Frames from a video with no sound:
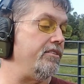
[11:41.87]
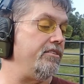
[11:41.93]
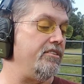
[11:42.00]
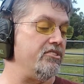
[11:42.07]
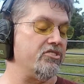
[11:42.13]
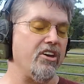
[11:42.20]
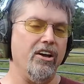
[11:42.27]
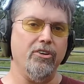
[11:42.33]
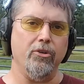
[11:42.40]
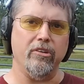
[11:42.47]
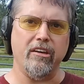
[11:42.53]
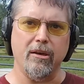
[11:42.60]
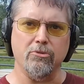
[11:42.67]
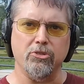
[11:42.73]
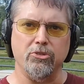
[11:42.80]
this gun
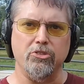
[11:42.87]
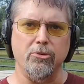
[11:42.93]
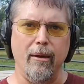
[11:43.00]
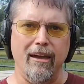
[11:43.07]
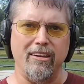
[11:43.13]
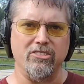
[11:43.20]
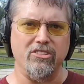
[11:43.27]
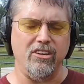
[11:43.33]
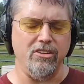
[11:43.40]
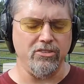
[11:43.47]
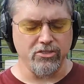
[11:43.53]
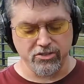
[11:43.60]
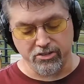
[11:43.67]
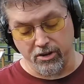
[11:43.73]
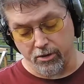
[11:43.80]
only comes with 2
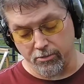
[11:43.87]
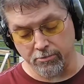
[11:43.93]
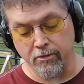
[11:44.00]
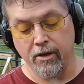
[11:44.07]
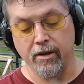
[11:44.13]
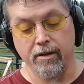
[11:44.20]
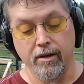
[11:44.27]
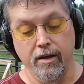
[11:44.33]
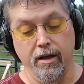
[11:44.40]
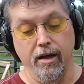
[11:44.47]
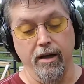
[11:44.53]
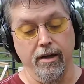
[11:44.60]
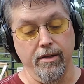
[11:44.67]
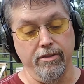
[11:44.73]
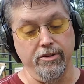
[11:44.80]
magazines, so
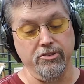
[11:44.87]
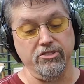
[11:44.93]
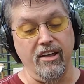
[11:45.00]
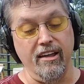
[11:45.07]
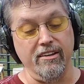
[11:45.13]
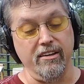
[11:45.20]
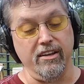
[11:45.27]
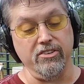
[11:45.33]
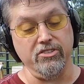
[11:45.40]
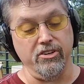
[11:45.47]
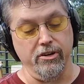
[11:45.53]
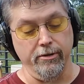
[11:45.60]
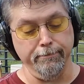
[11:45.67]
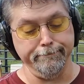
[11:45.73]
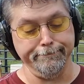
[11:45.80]
there's that to
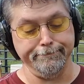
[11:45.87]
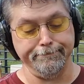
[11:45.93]
consider.